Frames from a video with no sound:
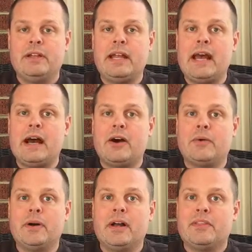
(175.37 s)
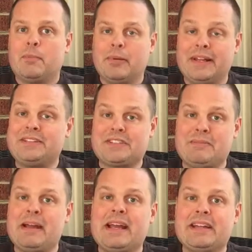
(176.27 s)
Now, the place
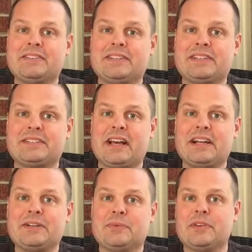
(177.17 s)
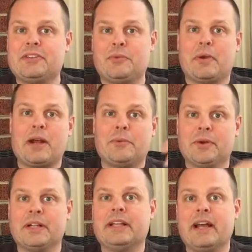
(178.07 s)
command is the exciting one. It's the one I
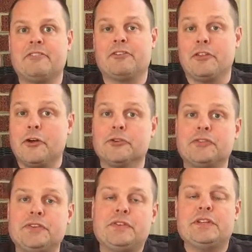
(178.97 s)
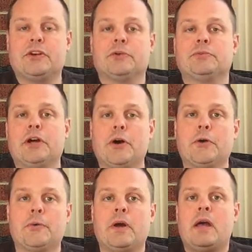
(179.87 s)
really love. For those of you that don't
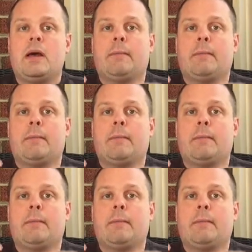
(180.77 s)
know,